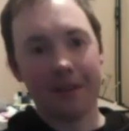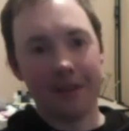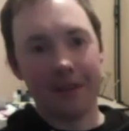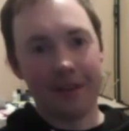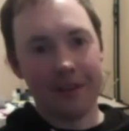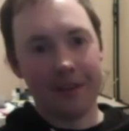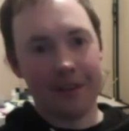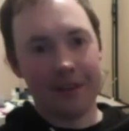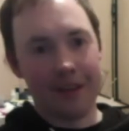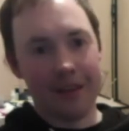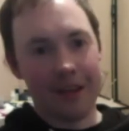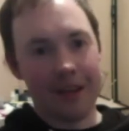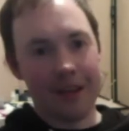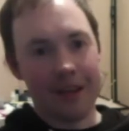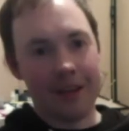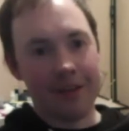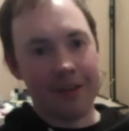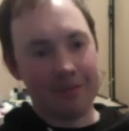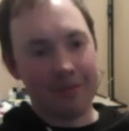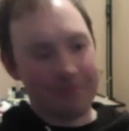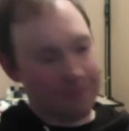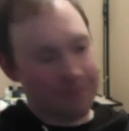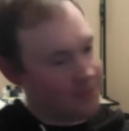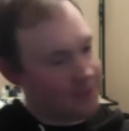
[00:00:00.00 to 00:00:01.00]
They
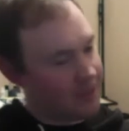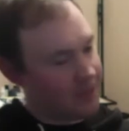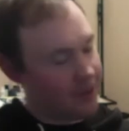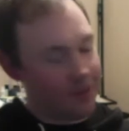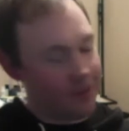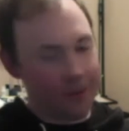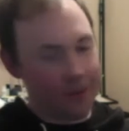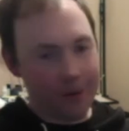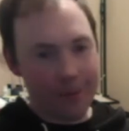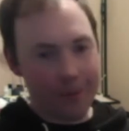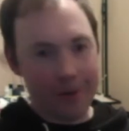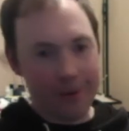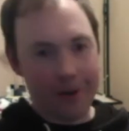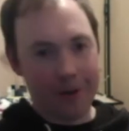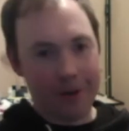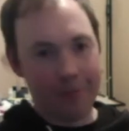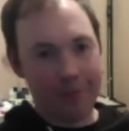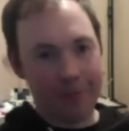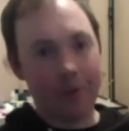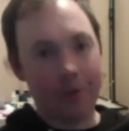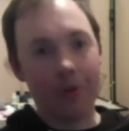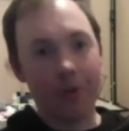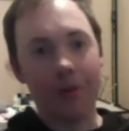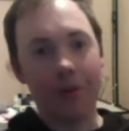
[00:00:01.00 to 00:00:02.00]
sell their beer in
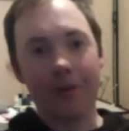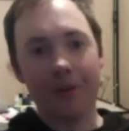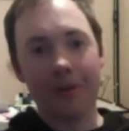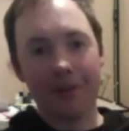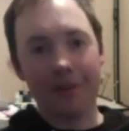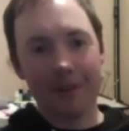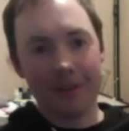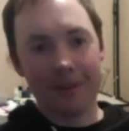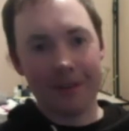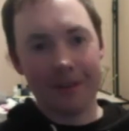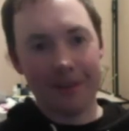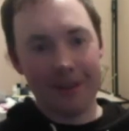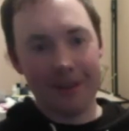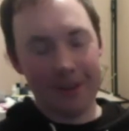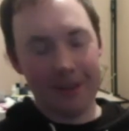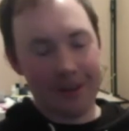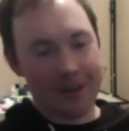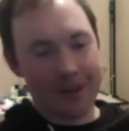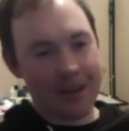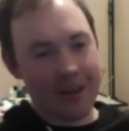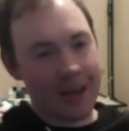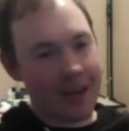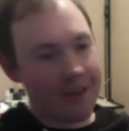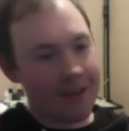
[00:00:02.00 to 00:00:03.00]
bulk. You
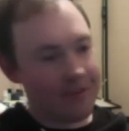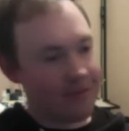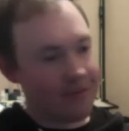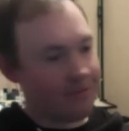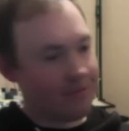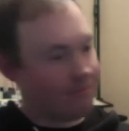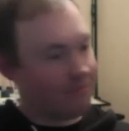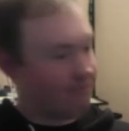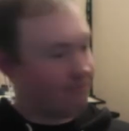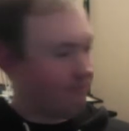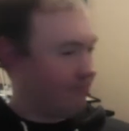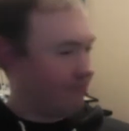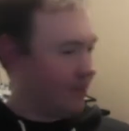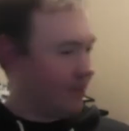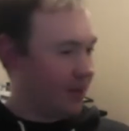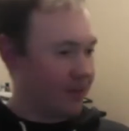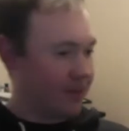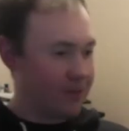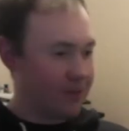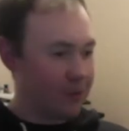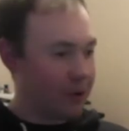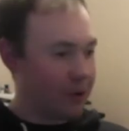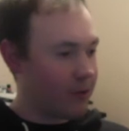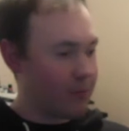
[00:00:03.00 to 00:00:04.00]
can have a
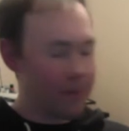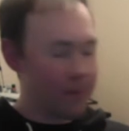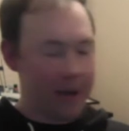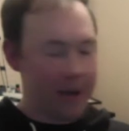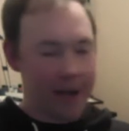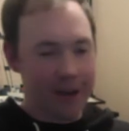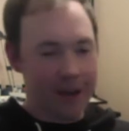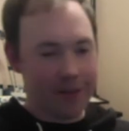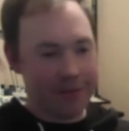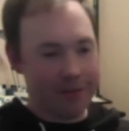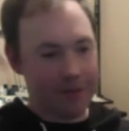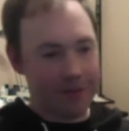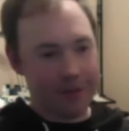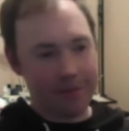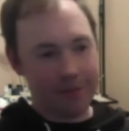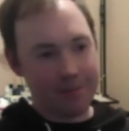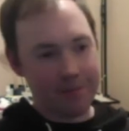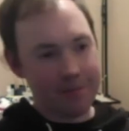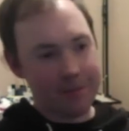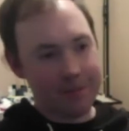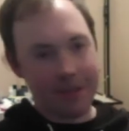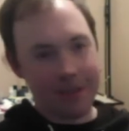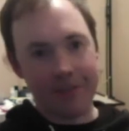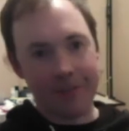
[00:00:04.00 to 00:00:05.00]
12 pack for
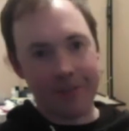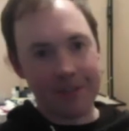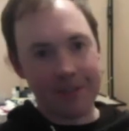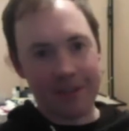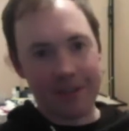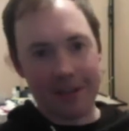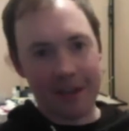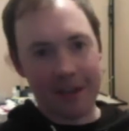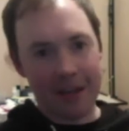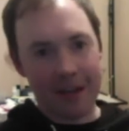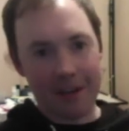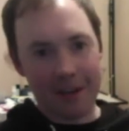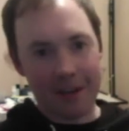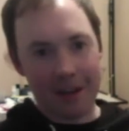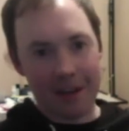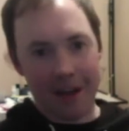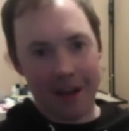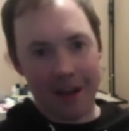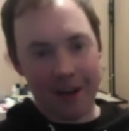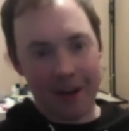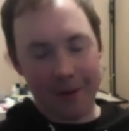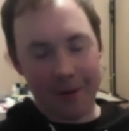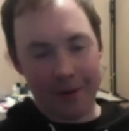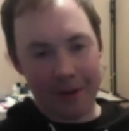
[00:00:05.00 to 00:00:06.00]
17.99
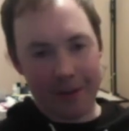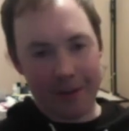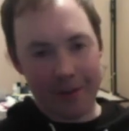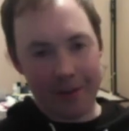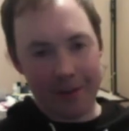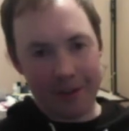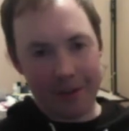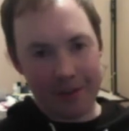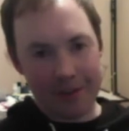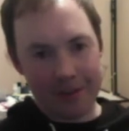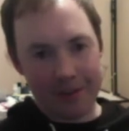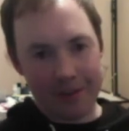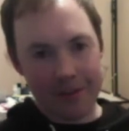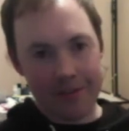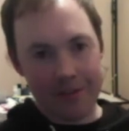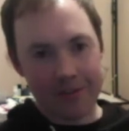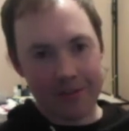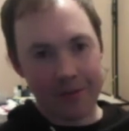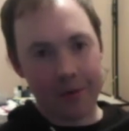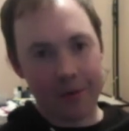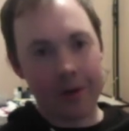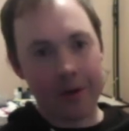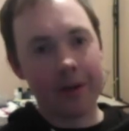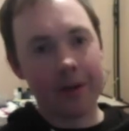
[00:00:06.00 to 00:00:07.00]
or whatever it is in the
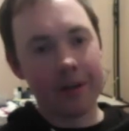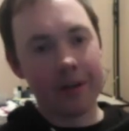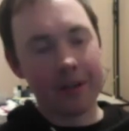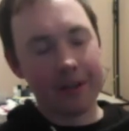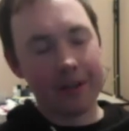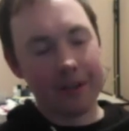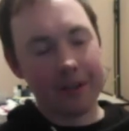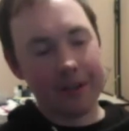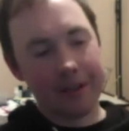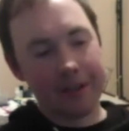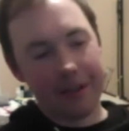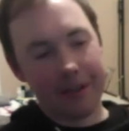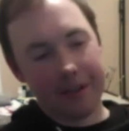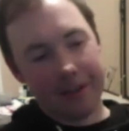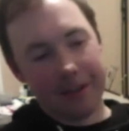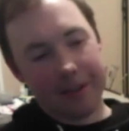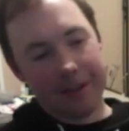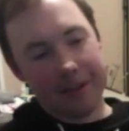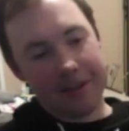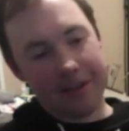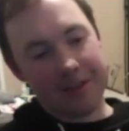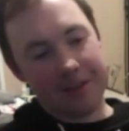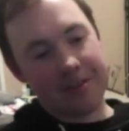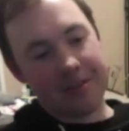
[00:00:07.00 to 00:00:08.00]
store.
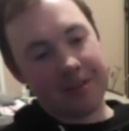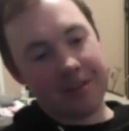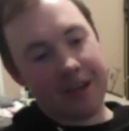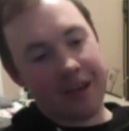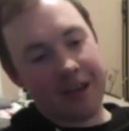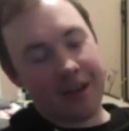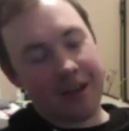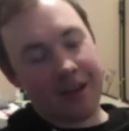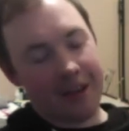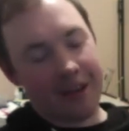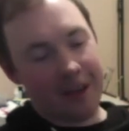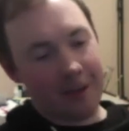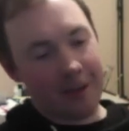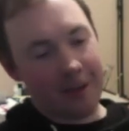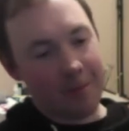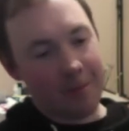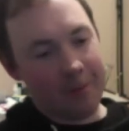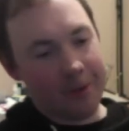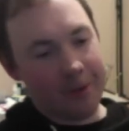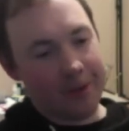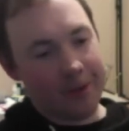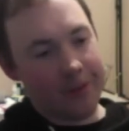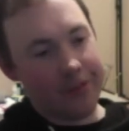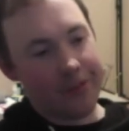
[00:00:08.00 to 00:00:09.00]
It just kind of like
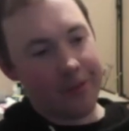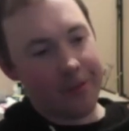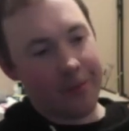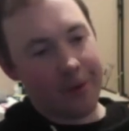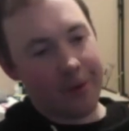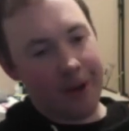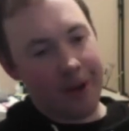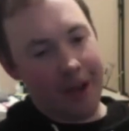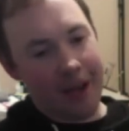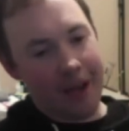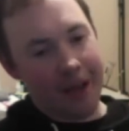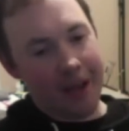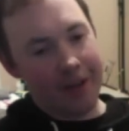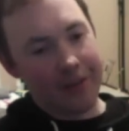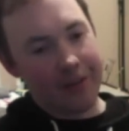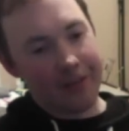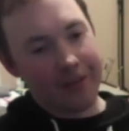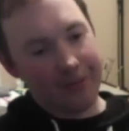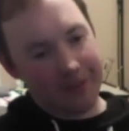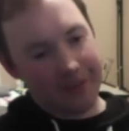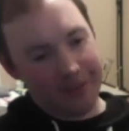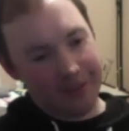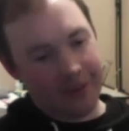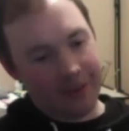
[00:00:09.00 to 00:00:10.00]
builds the brand
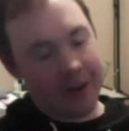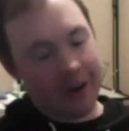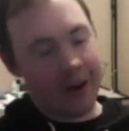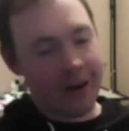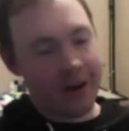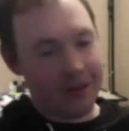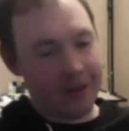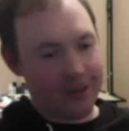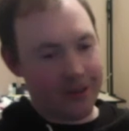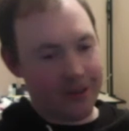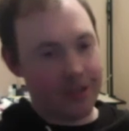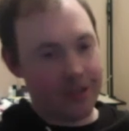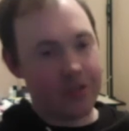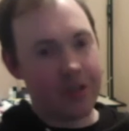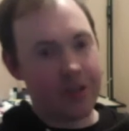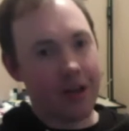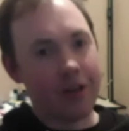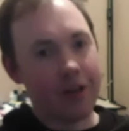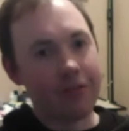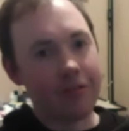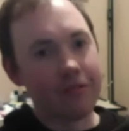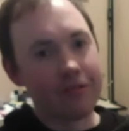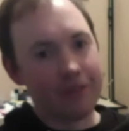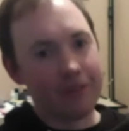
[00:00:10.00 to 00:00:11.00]
on the
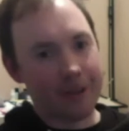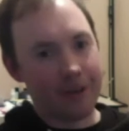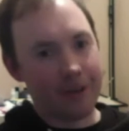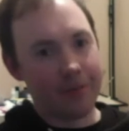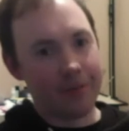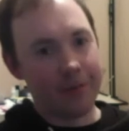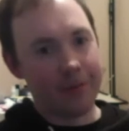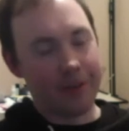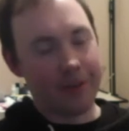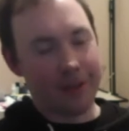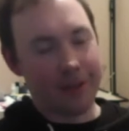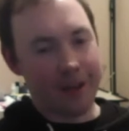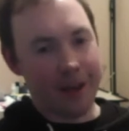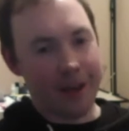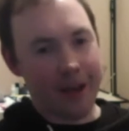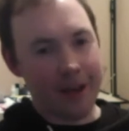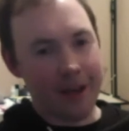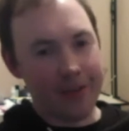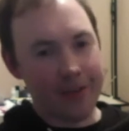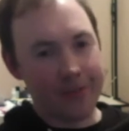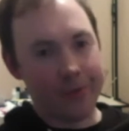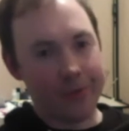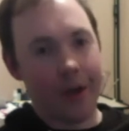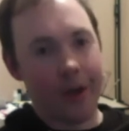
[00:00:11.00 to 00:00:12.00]
shelf in a really
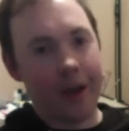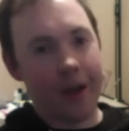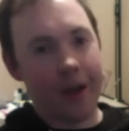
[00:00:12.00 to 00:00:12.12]
nice way.